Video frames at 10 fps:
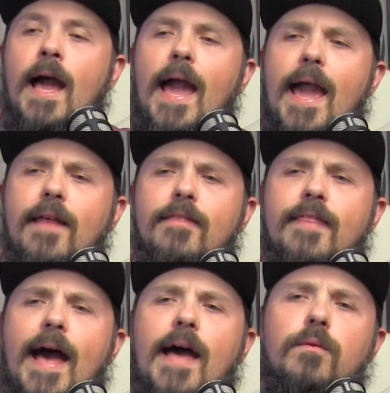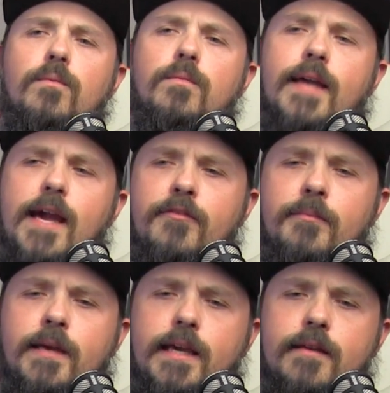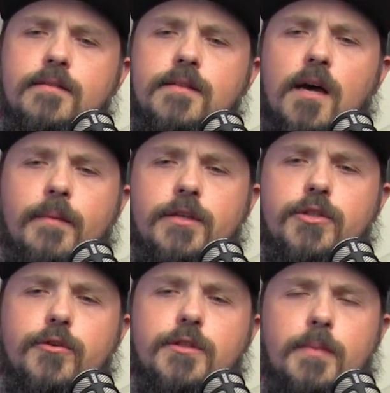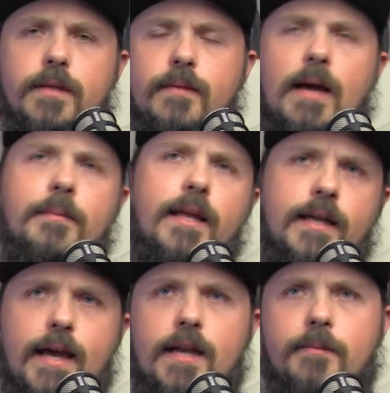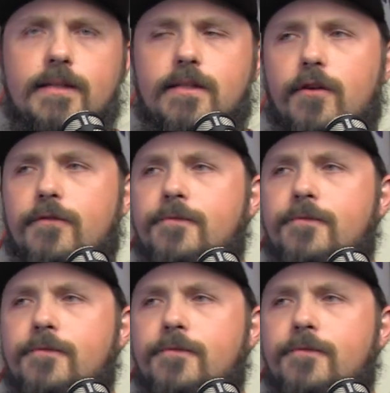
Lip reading: And that gave me some issues, but I'm getting ahead of myself.